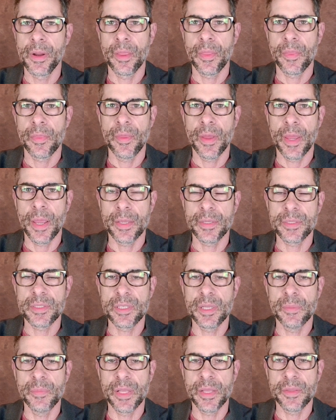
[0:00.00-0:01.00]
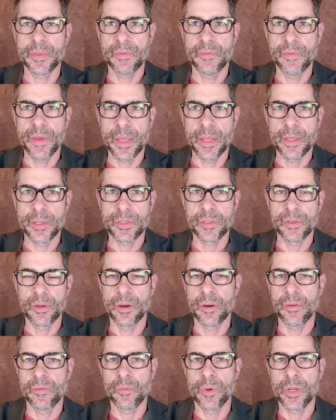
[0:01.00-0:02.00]
They stimulate the vagus
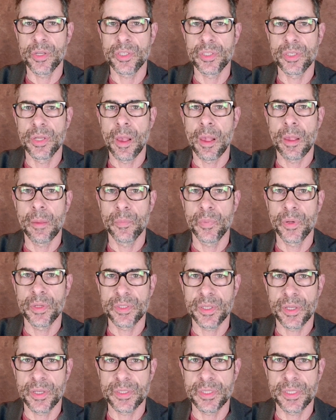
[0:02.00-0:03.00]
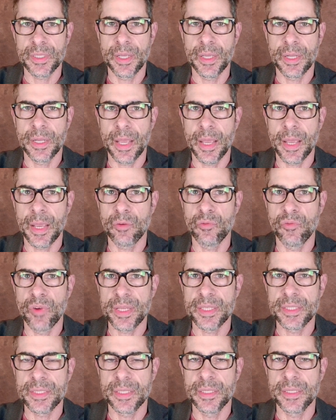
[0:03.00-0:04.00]
nerve, which puts us in a
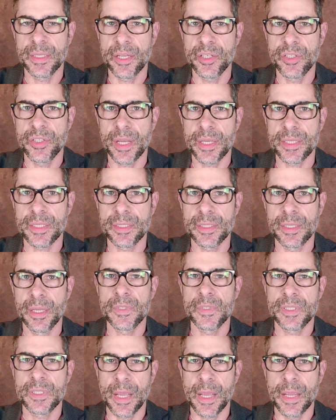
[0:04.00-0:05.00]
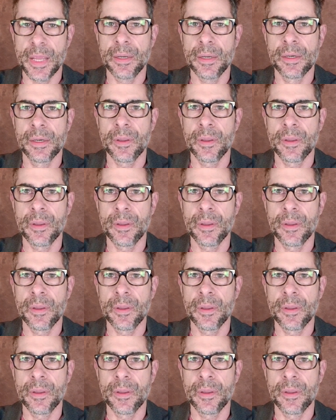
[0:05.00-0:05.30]
rest and digest state,